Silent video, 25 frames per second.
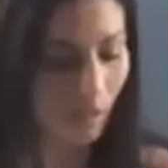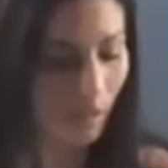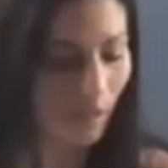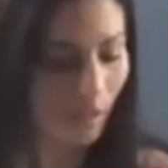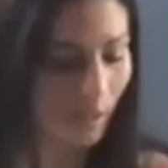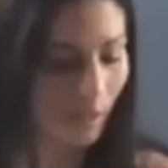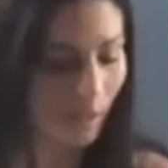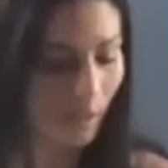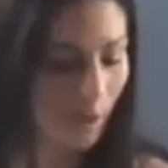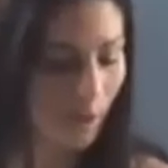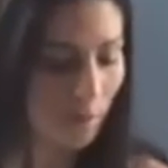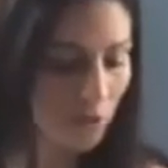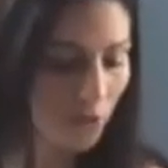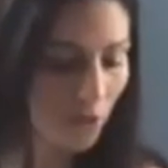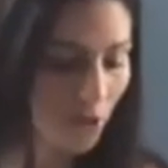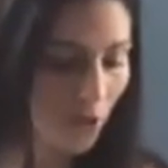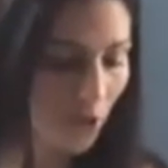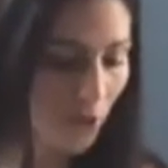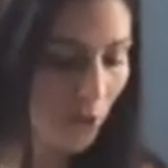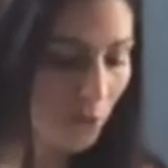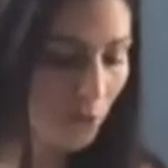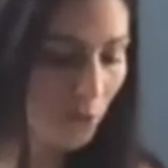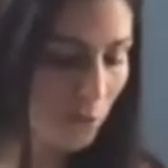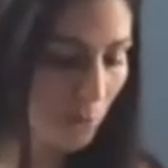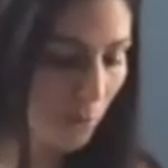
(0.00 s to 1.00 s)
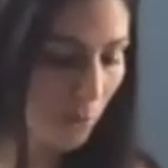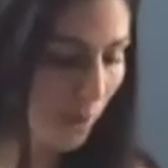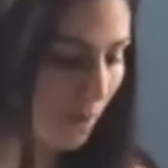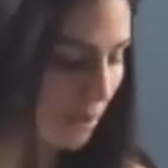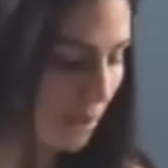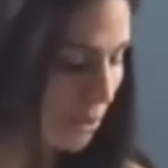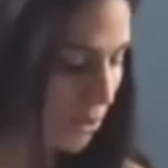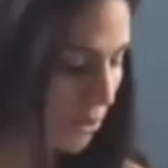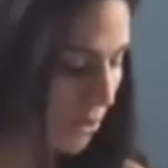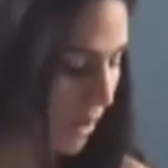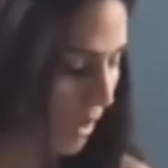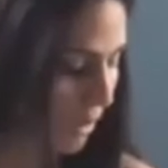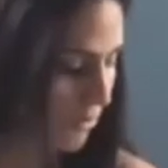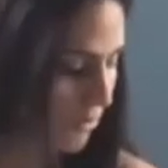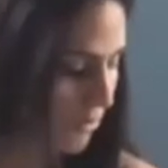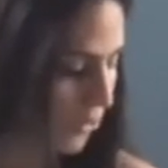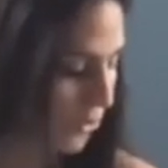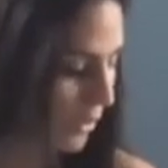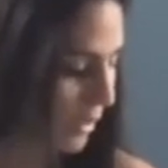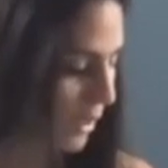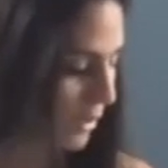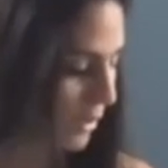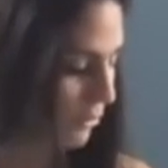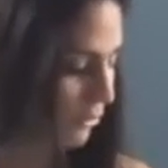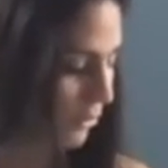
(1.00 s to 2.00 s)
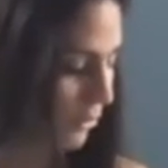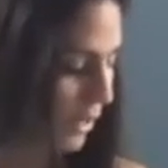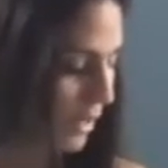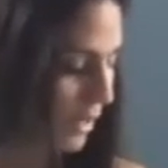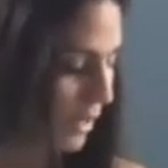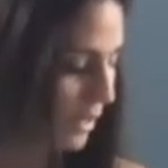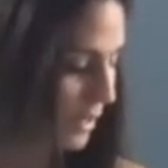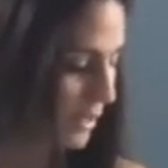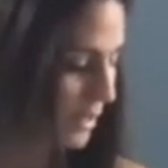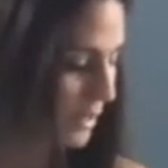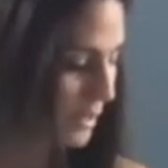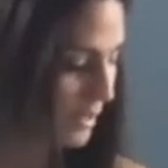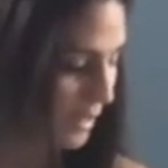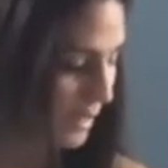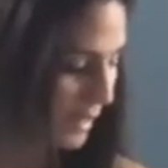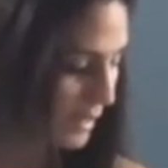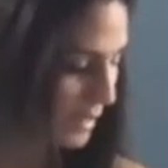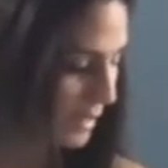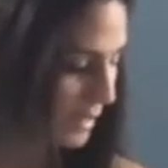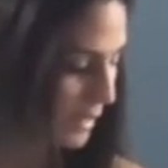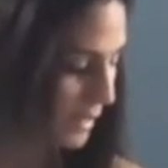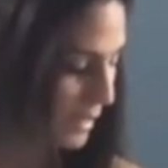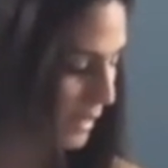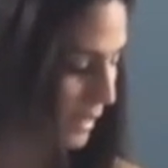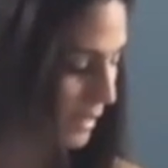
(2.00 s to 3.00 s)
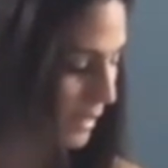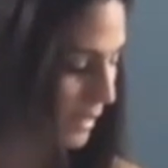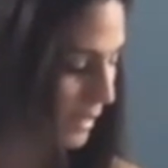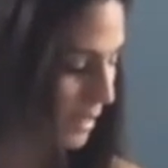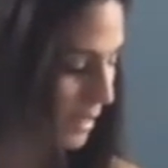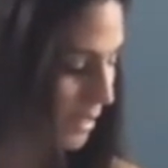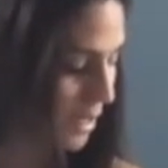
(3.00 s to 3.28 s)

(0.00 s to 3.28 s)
An option here as well is to have your left leg extended.